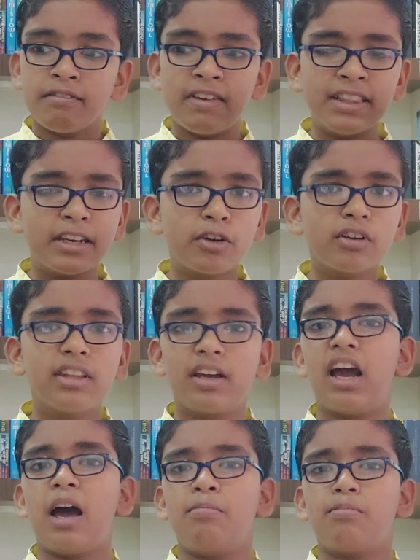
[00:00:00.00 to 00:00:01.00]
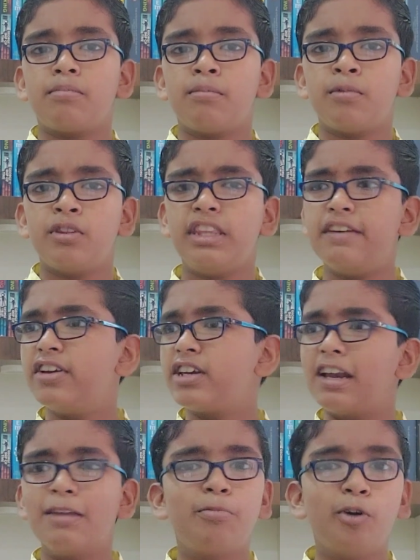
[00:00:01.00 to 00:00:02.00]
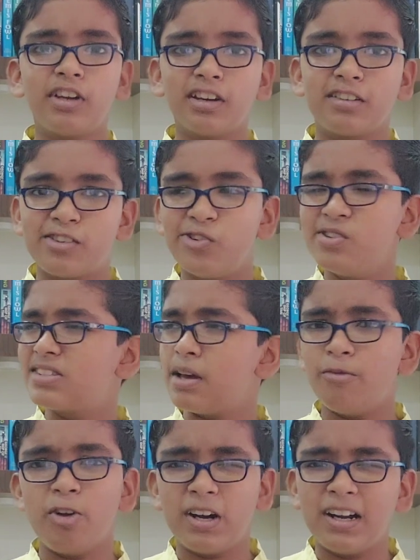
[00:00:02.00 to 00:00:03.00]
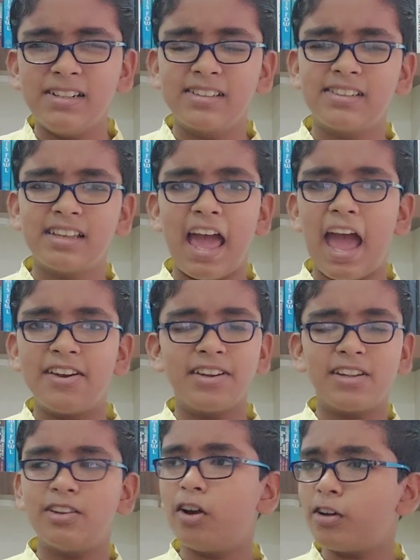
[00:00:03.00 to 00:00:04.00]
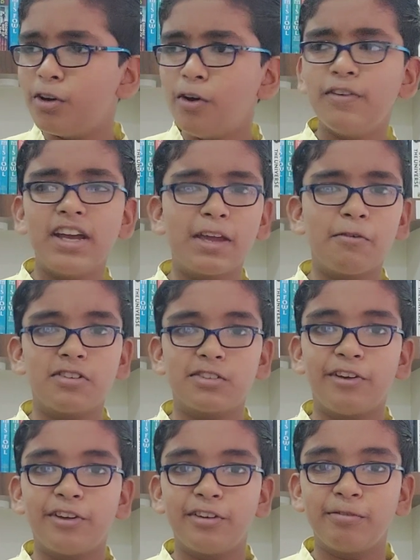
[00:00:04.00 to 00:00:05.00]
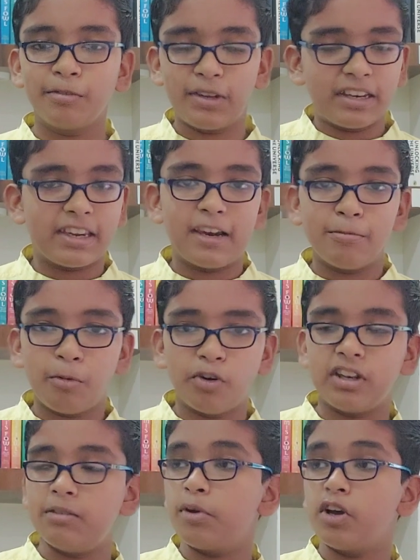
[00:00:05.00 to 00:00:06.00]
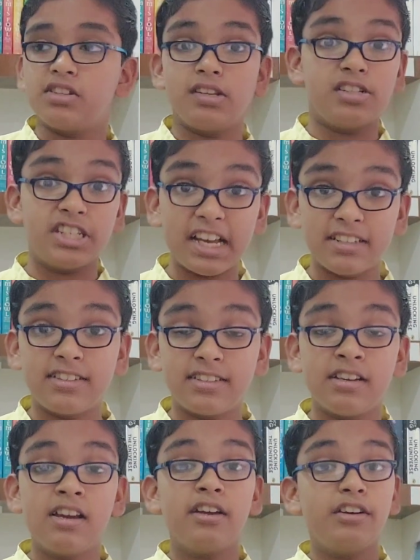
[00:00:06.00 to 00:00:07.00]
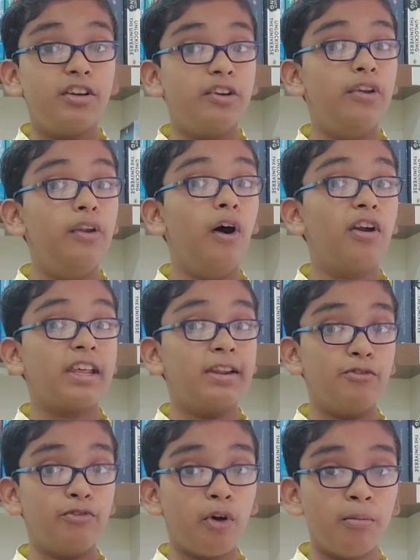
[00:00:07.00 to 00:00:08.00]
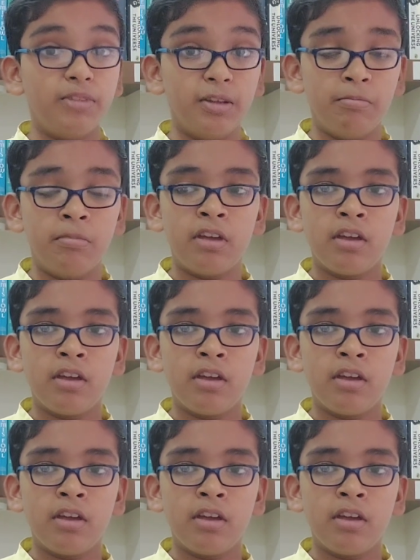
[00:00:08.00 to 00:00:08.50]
When they took the cup, they were teleported to somewhere else. Harry did not know where he was going to be teleported because the judge did not inform them.